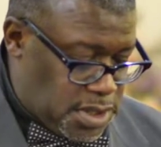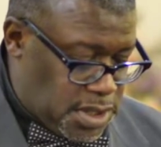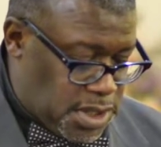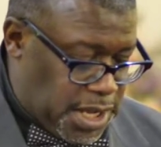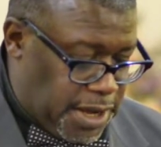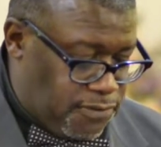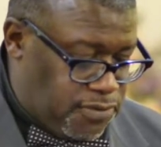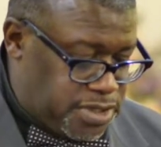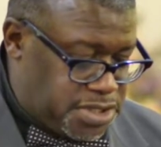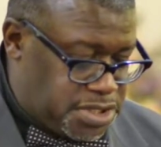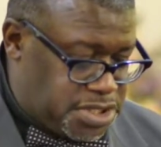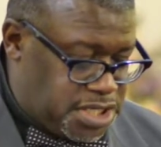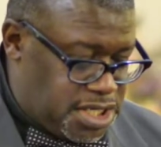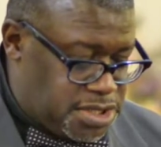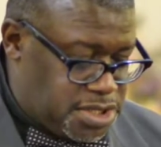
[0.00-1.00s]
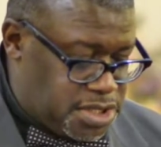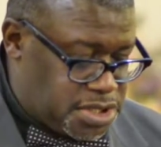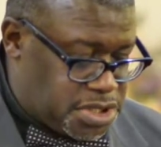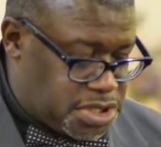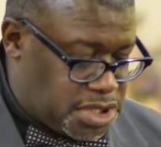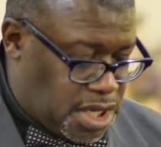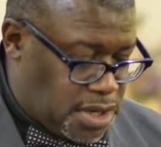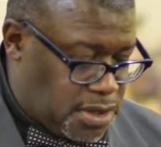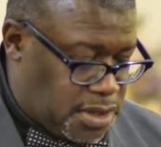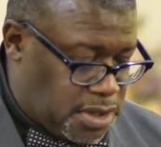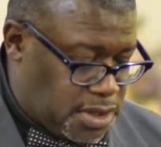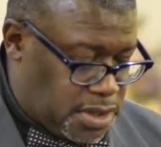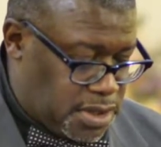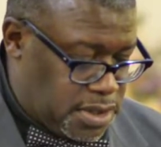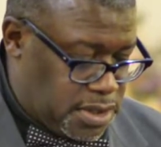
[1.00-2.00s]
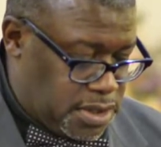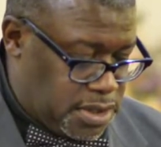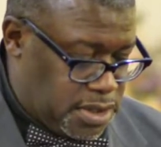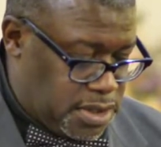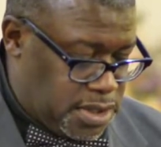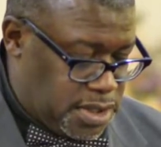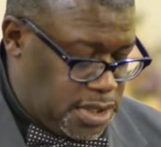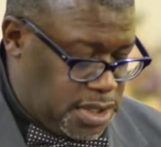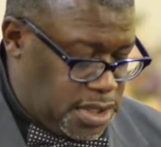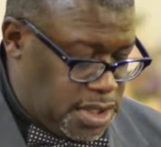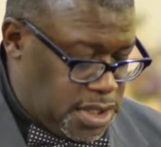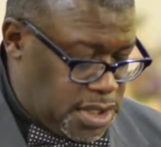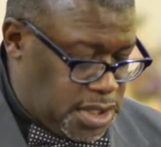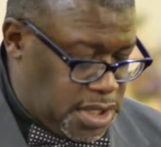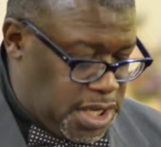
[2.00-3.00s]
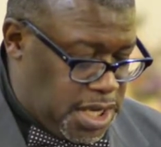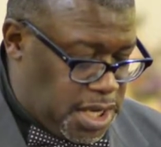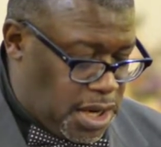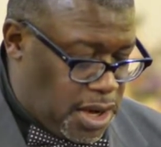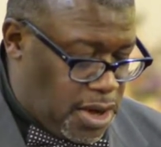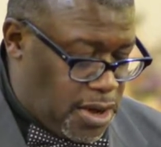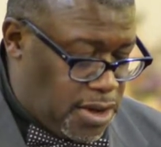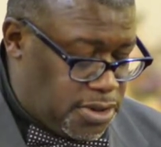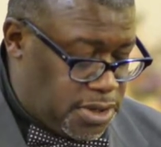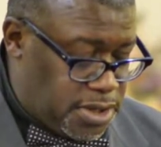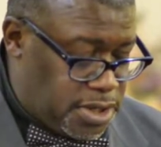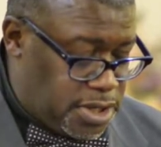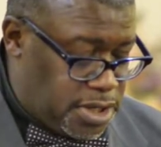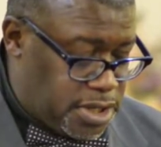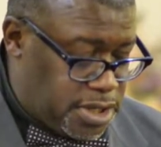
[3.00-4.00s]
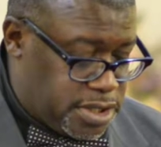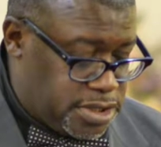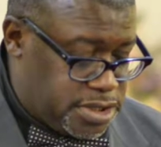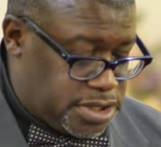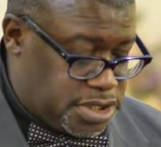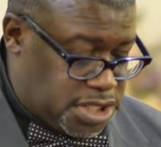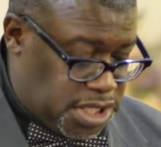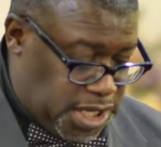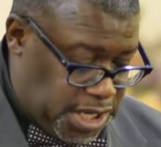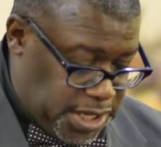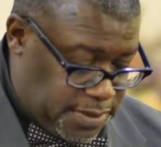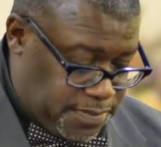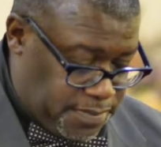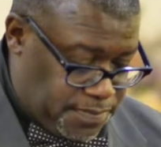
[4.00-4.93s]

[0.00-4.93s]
And when Jesus saw her, he called her to him,